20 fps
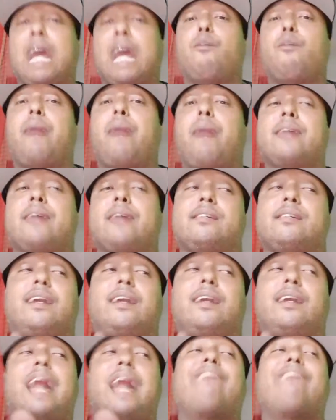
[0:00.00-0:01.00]
And if you ever heard of
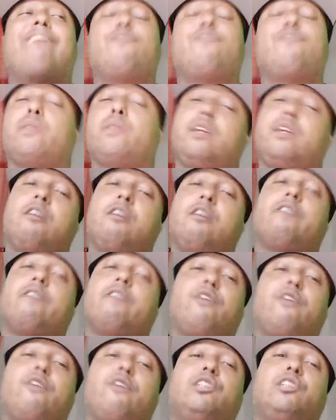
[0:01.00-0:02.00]
Shower Posse, a lot of
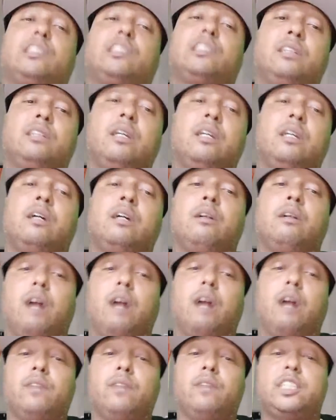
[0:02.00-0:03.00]
them were the younger
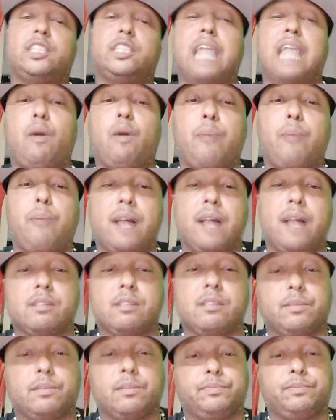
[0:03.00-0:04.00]
version of the Shower
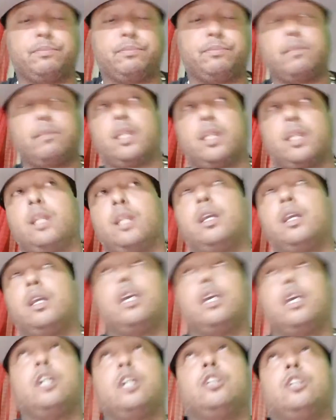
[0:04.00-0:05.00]
Posse.
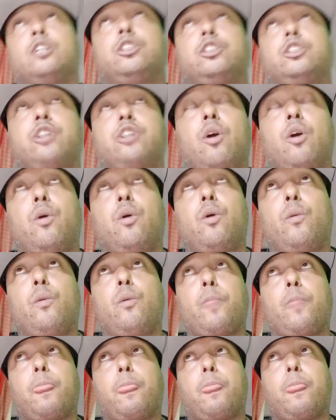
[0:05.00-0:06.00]

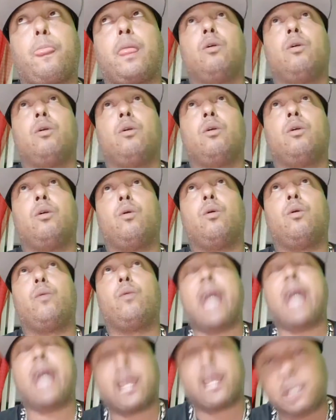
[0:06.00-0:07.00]
So we
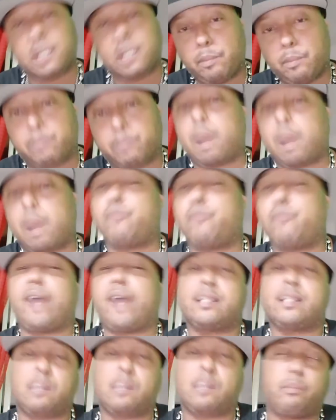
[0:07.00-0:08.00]
had a couple
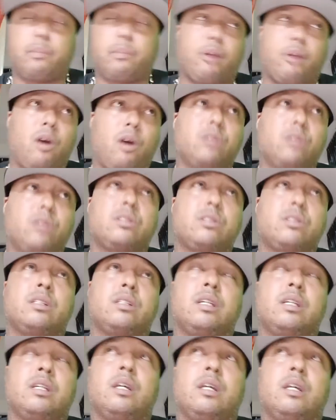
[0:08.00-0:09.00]
fights, couple brawls.
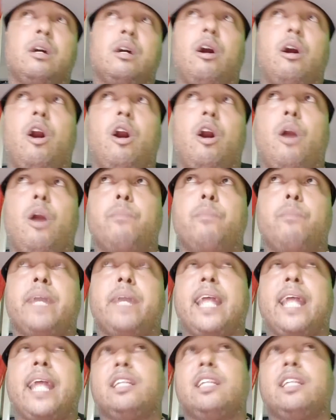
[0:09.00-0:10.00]
It
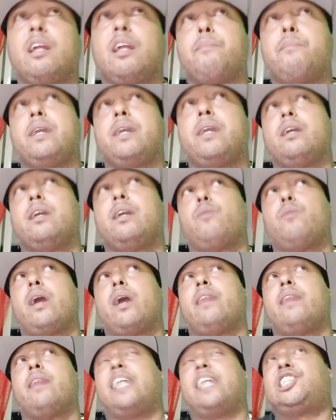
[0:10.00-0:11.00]
ended up being where
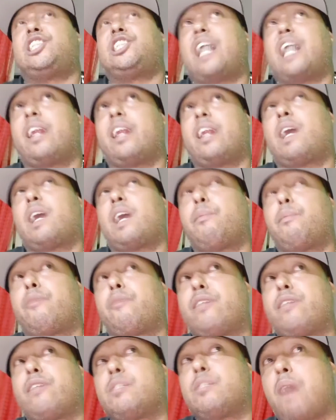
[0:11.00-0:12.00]
they shot at a couple of friends
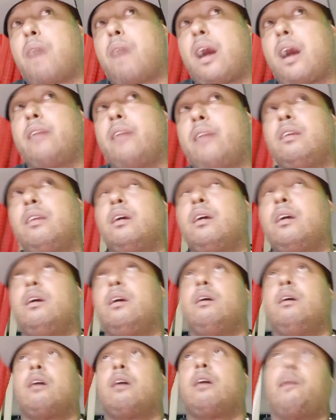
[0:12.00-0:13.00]
of mine. A
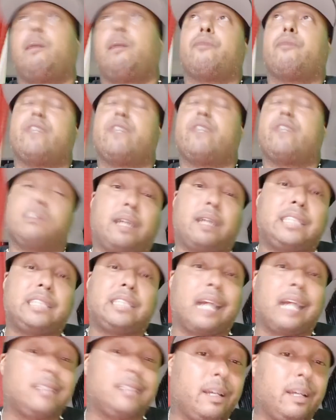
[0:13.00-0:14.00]
couple of friends of mine shot at
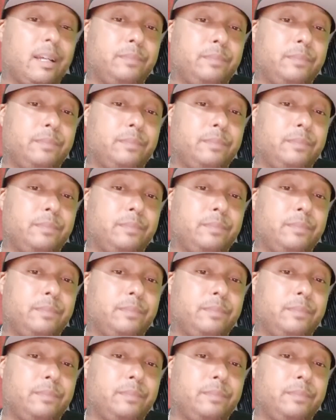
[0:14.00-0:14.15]
them.